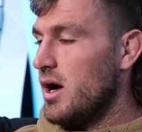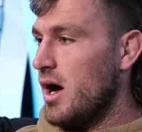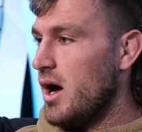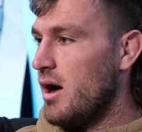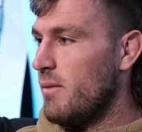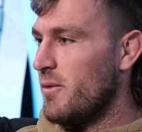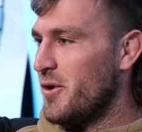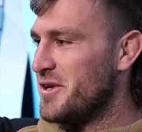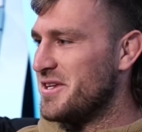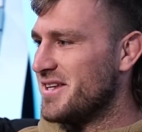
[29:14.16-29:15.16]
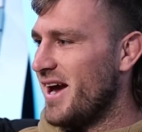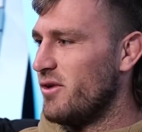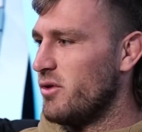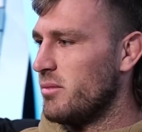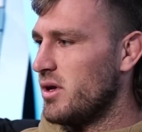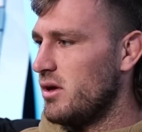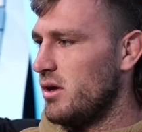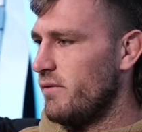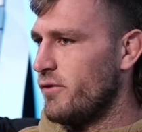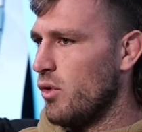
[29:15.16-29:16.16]
I did say to him,
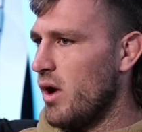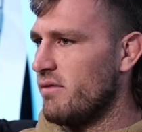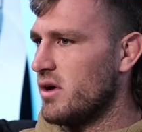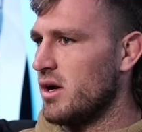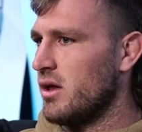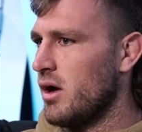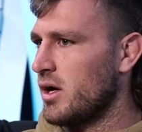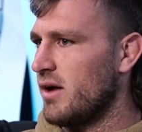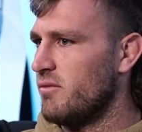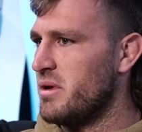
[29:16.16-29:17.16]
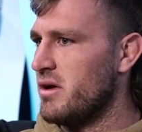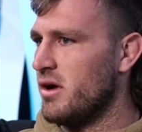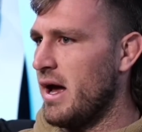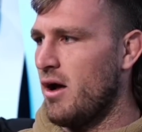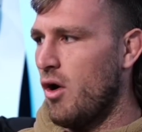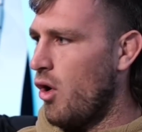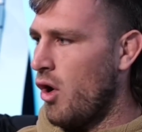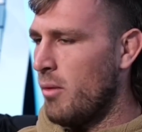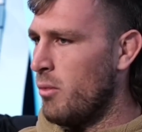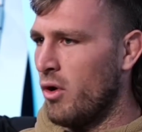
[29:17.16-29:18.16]
if you're ever going to like have beer and that,
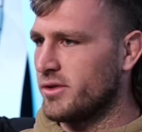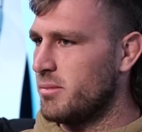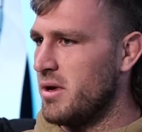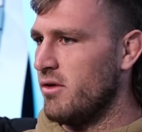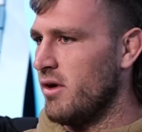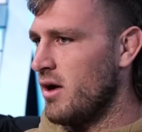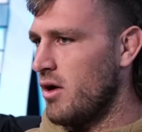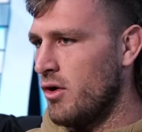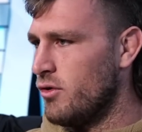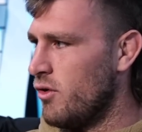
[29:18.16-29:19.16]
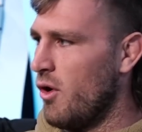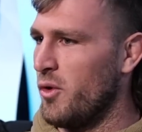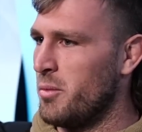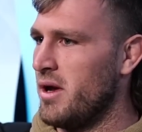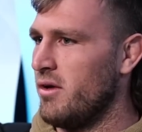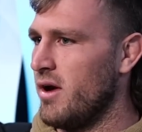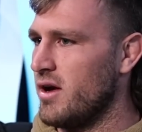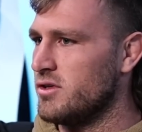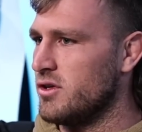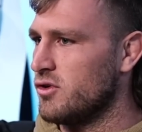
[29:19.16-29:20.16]
I'm not to be around. I do not want to be
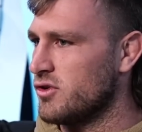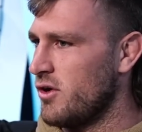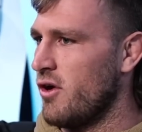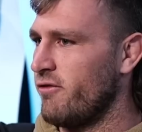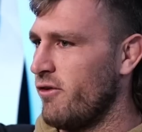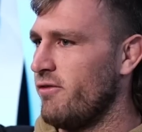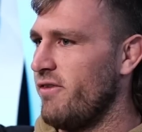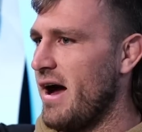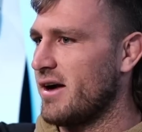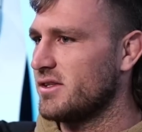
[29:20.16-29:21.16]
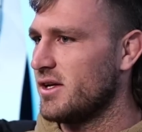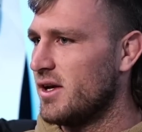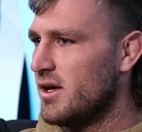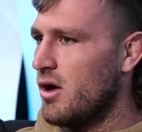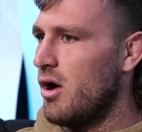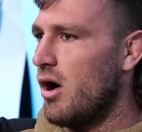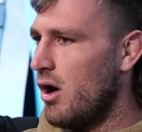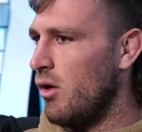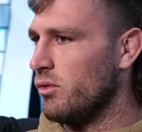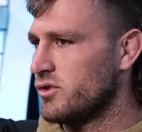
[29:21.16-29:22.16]
around you, because I know for a fact
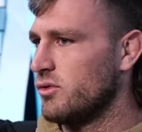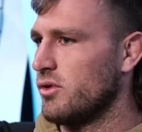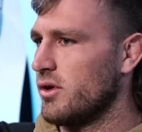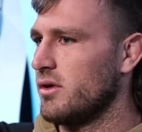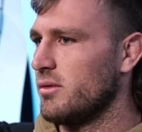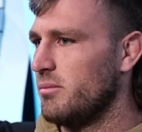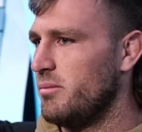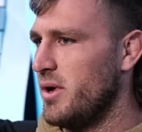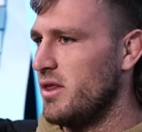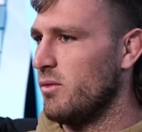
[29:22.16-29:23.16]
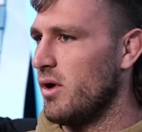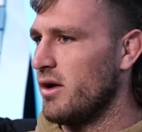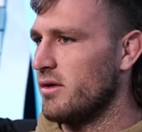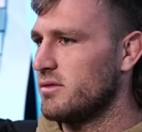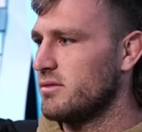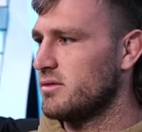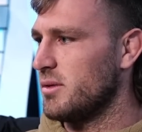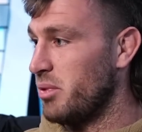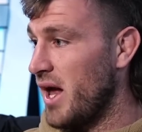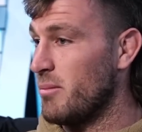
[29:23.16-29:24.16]
I'll sort of be the one
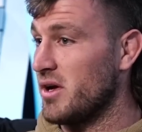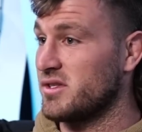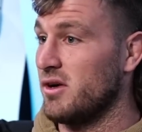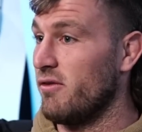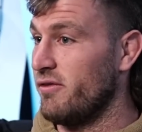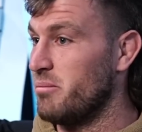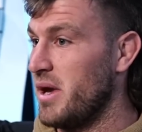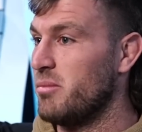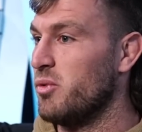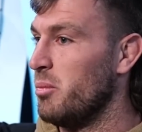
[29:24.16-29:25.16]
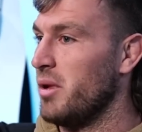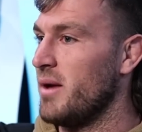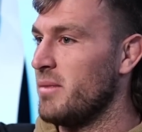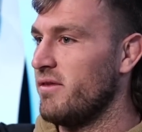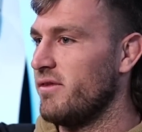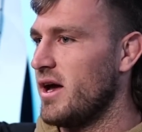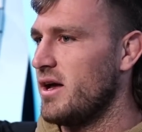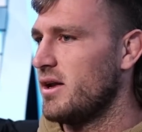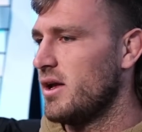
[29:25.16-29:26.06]
to blame myself, and people will blame me for that.